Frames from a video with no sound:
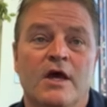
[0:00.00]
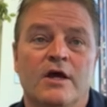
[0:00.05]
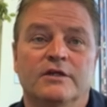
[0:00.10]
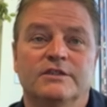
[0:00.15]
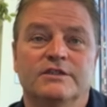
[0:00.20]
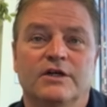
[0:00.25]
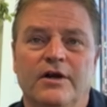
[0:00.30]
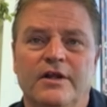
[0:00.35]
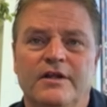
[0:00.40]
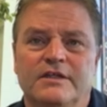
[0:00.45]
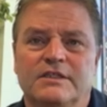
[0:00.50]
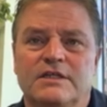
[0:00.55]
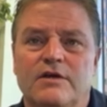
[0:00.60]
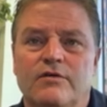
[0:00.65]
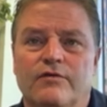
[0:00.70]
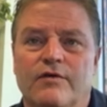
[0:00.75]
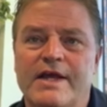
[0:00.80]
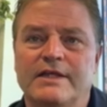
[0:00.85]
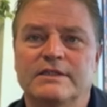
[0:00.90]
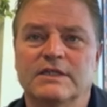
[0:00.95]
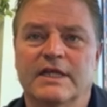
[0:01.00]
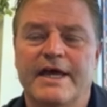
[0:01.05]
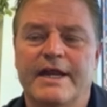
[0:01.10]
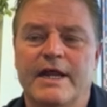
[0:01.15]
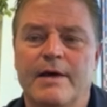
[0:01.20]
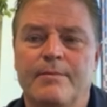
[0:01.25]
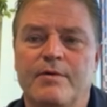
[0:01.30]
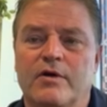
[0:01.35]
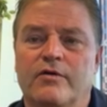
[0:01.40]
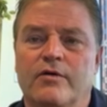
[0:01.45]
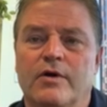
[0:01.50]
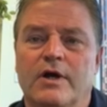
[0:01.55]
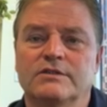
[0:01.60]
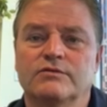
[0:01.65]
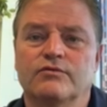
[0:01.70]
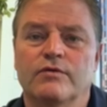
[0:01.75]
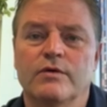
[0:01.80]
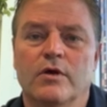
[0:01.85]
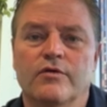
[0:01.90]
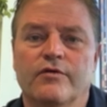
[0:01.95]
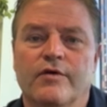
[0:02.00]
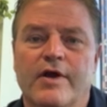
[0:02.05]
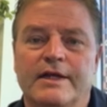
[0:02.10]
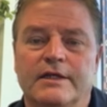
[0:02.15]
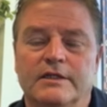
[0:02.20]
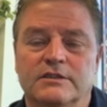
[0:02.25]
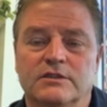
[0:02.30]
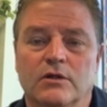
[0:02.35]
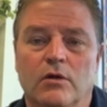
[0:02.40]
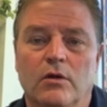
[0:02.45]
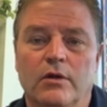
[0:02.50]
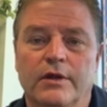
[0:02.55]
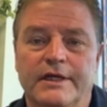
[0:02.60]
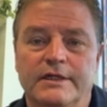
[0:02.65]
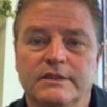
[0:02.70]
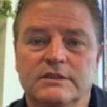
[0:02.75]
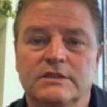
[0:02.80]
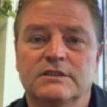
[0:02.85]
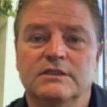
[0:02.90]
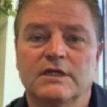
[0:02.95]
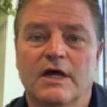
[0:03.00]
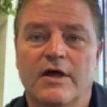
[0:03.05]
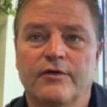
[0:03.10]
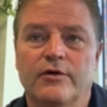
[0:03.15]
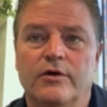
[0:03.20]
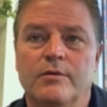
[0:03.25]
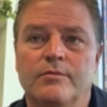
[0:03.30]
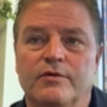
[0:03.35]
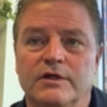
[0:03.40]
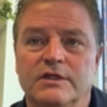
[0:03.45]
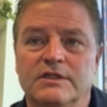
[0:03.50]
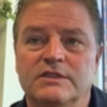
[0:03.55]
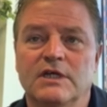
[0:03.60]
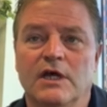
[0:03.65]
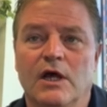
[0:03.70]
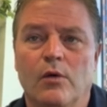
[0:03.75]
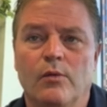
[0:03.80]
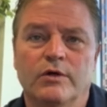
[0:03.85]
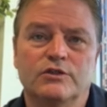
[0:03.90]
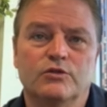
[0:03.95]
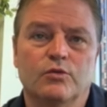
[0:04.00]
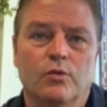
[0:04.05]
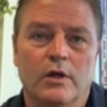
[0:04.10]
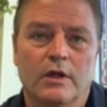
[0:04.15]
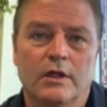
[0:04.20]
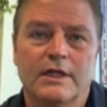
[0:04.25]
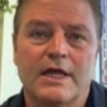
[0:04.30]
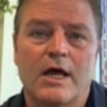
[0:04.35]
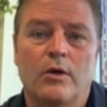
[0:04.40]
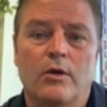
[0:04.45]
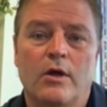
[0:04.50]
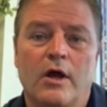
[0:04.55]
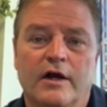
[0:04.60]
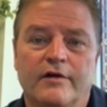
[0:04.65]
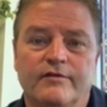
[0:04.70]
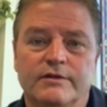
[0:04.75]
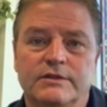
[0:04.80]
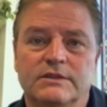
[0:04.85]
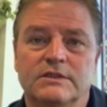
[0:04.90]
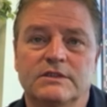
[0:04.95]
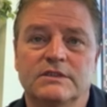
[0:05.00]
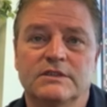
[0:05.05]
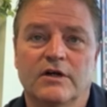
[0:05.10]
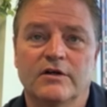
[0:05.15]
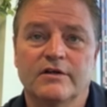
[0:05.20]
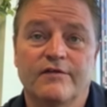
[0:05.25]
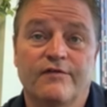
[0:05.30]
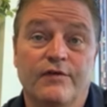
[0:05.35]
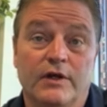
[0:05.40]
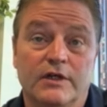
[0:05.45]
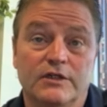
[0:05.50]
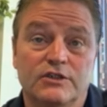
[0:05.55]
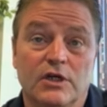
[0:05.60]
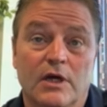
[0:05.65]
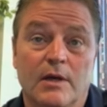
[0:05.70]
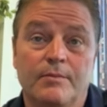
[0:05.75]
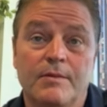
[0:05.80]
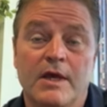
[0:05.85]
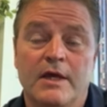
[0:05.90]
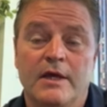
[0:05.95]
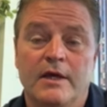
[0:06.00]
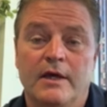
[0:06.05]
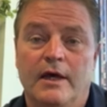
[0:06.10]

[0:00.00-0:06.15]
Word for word: Starting to see rains let up across Rio Grande do Sul in southern Brazil, which will allow harvest to start to finish up